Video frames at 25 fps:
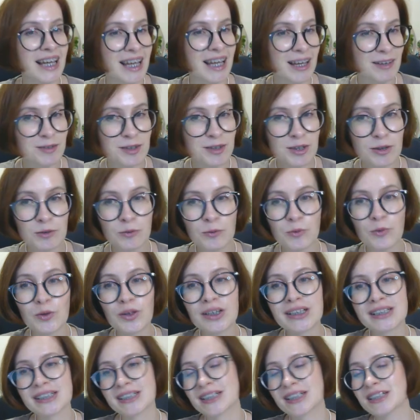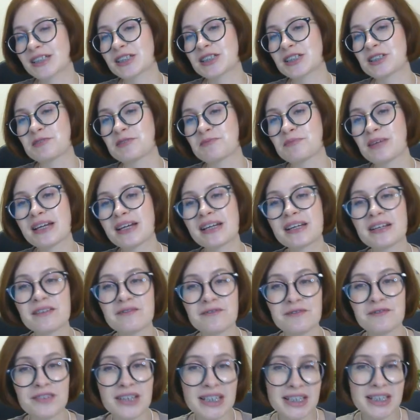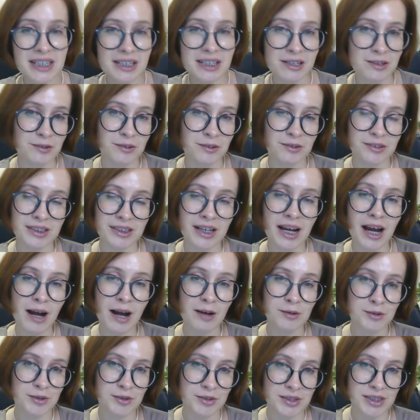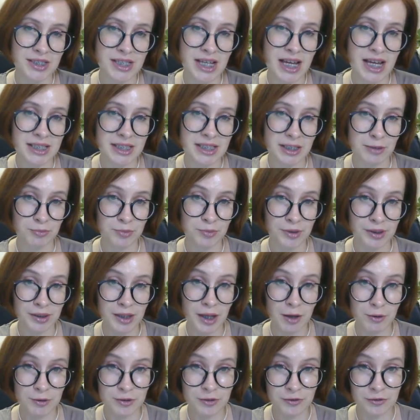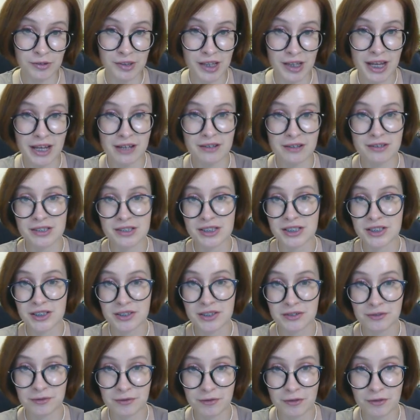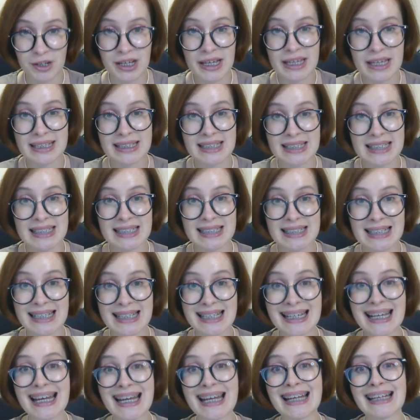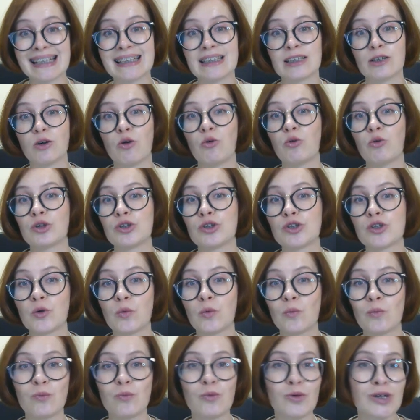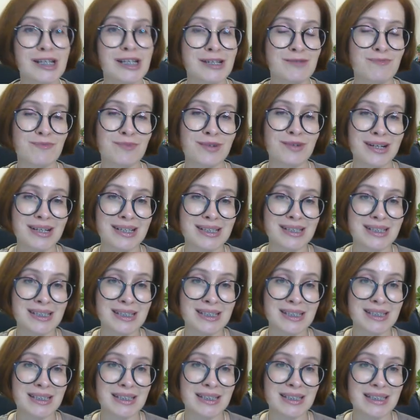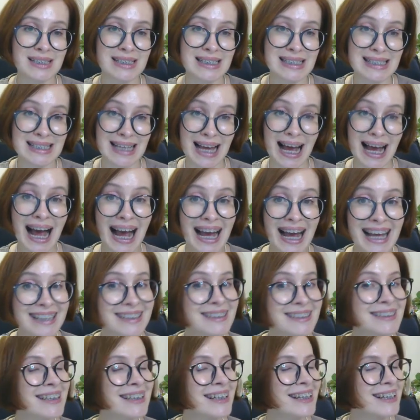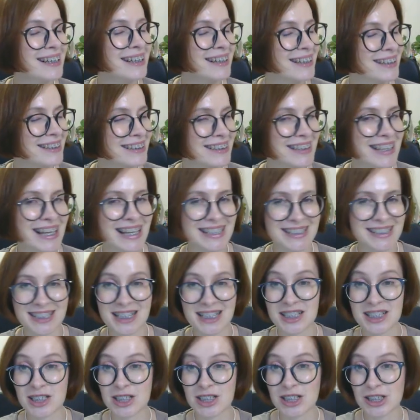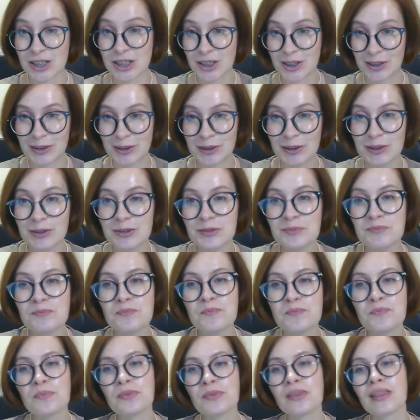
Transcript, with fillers: If you want us to make a video on how to set up Cloudflare's free CDN on your WordPress site, let us know.